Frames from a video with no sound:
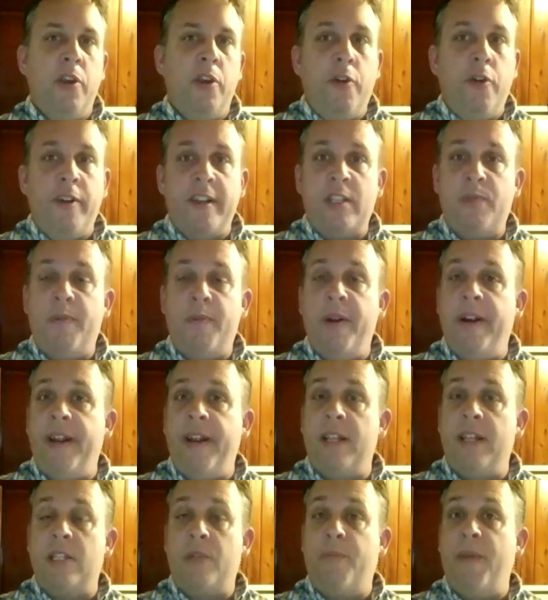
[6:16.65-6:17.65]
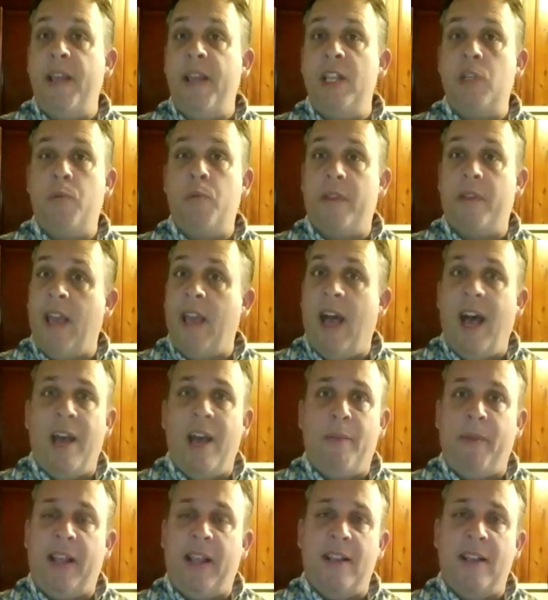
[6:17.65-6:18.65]
who experienced peace with
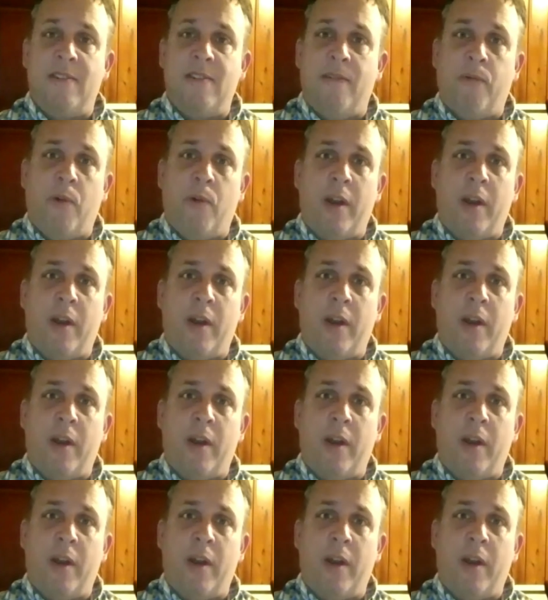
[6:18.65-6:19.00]
God because of